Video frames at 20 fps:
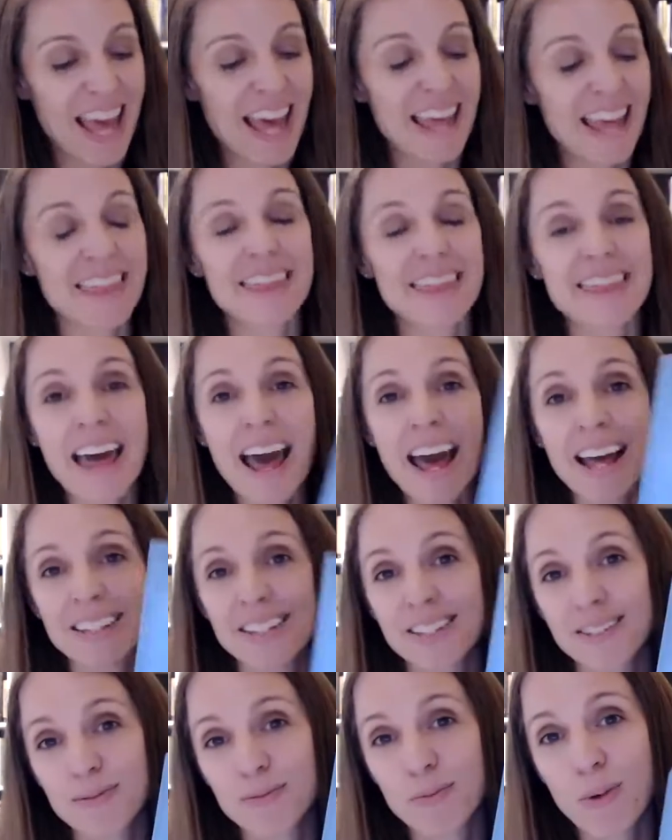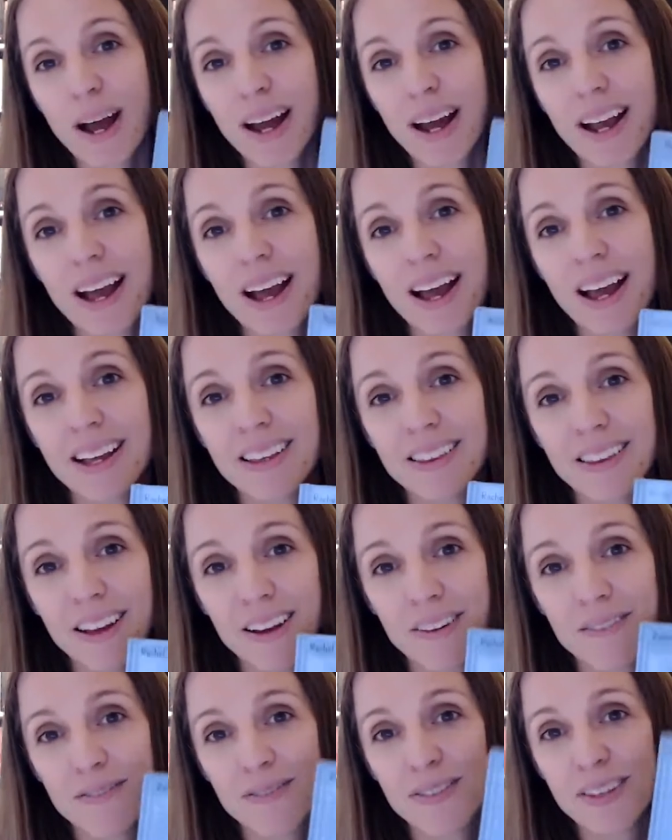And that's why I
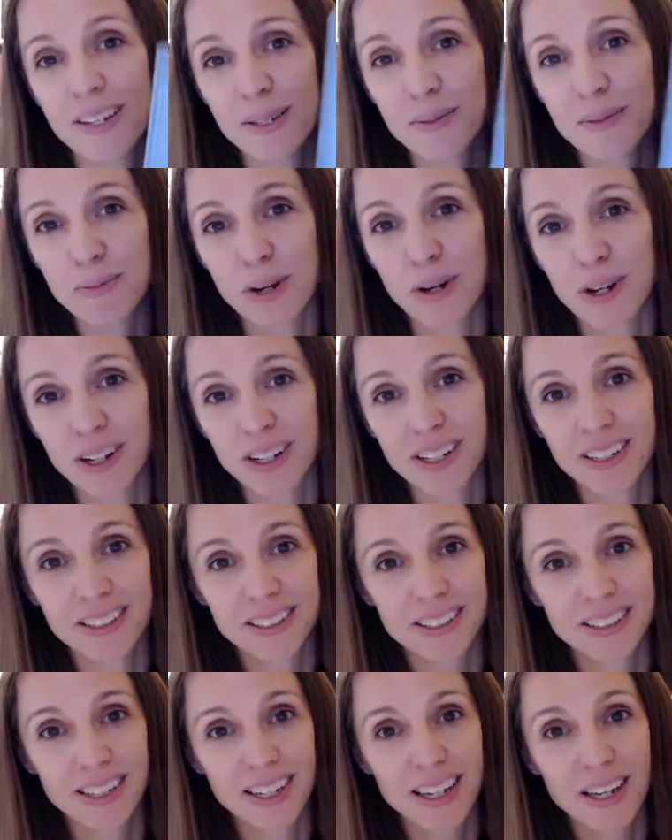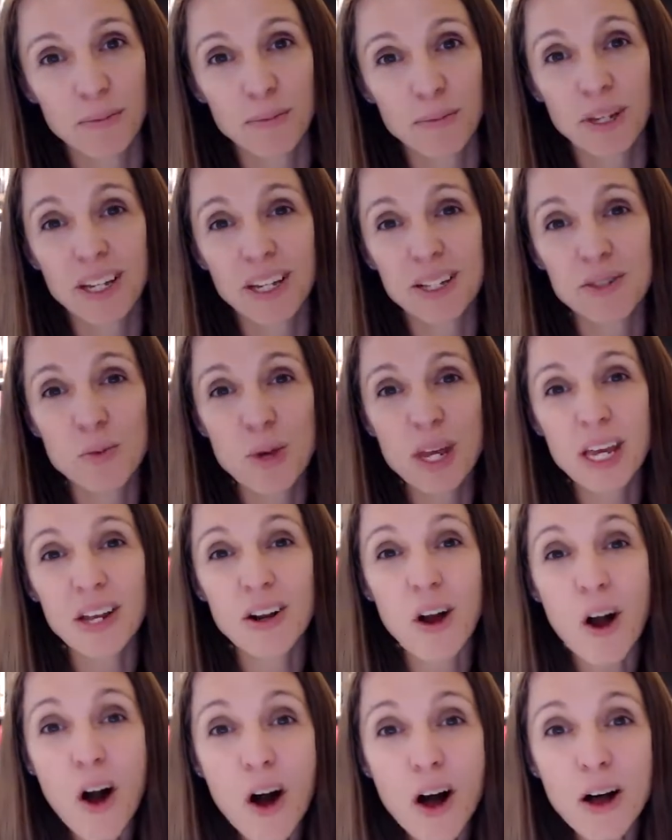love this book, because we
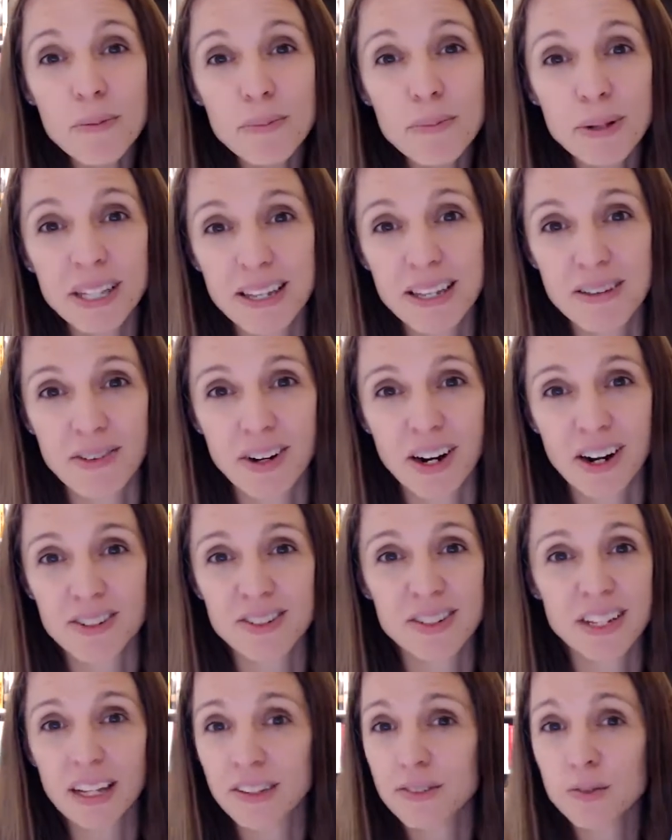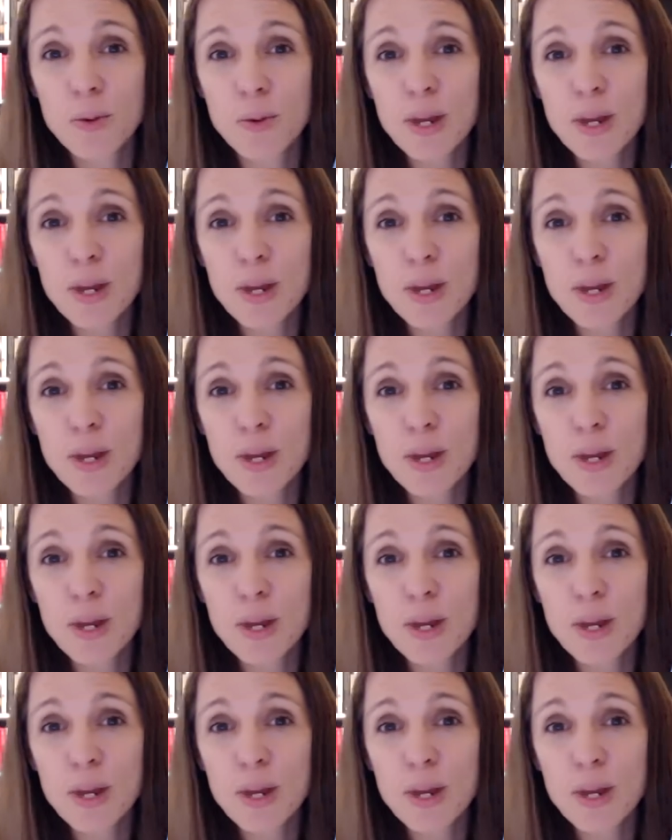can all believe in ourselves.